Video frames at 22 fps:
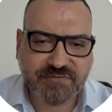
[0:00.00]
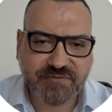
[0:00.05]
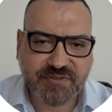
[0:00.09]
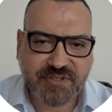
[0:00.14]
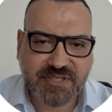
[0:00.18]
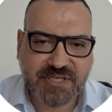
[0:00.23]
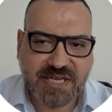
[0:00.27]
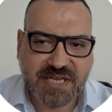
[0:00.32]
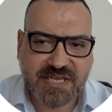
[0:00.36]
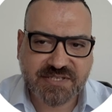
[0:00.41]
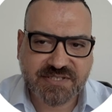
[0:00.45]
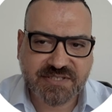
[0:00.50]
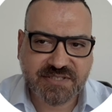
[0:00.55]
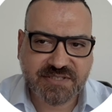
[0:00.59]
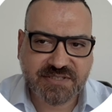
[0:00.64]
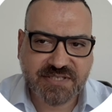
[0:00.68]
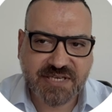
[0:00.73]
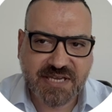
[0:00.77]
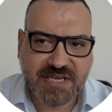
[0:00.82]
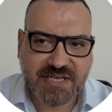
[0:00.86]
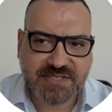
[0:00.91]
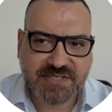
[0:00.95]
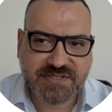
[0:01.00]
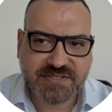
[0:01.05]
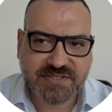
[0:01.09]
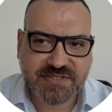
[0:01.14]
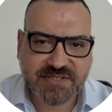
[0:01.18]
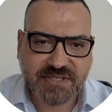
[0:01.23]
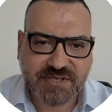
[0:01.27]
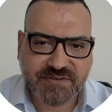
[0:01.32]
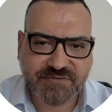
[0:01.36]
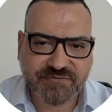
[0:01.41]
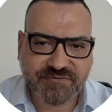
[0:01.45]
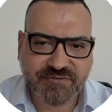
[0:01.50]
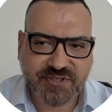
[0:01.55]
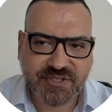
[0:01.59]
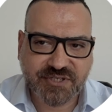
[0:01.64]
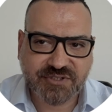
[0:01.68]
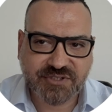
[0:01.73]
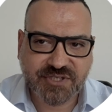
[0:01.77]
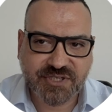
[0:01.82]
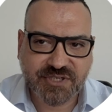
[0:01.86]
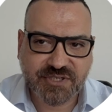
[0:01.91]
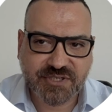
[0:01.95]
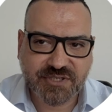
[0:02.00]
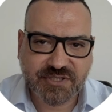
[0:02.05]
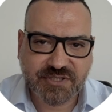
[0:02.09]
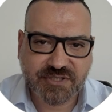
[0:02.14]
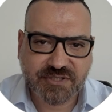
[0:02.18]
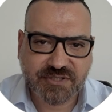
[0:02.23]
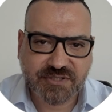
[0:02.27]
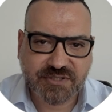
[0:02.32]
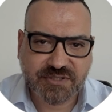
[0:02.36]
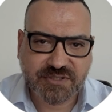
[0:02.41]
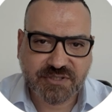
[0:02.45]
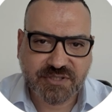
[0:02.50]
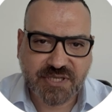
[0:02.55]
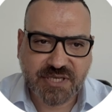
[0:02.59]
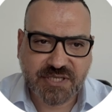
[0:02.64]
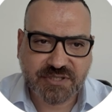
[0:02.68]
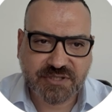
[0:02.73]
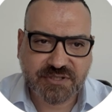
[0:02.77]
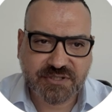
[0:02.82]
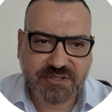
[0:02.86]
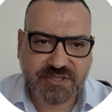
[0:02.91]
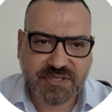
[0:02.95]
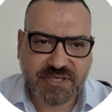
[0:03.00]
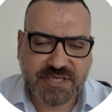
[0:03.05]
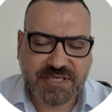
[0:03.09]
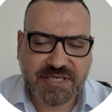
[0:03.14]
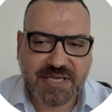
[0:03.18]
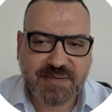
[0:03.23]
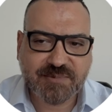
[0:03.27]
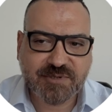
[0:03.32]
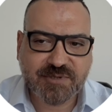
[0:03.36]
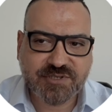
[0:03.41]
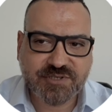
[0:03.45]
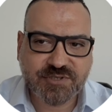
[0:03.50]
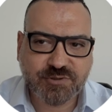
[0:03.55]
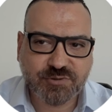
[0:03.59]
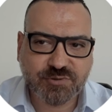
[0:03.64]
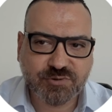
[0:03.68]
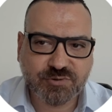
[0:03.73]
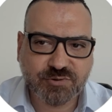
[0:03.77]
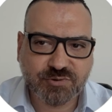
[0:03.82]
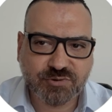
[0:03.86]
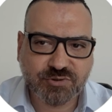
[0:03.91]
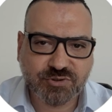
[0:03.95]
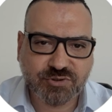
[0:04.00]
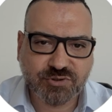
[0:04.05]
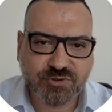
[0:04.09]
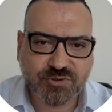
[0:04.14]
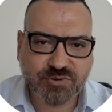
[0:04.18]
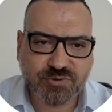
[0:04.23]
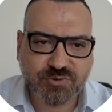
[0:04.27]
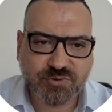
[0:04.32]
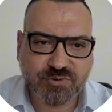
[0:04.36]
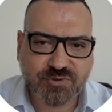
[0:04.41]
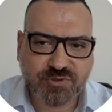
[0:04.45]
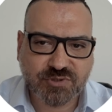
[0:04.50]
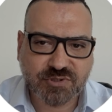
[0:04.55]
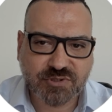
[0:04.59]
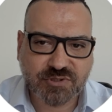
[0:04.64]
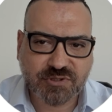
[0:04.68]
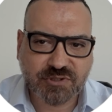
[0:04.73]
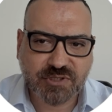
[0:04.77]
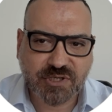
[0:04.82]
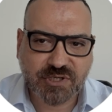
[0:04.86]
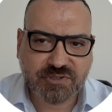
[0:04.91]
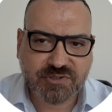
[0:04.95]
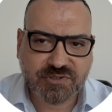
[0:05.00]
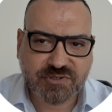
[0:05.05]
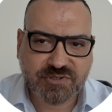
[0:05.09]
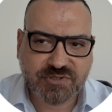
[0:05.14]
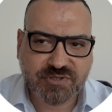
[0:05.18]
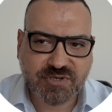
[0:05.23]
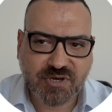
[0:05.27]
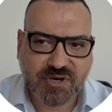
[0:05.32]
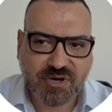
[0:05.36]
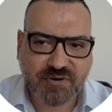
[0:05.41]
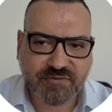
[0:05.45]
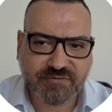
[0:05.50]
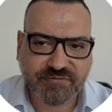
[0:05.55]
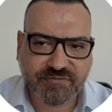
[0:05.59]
free, as it has a free tier that enables you to use lots of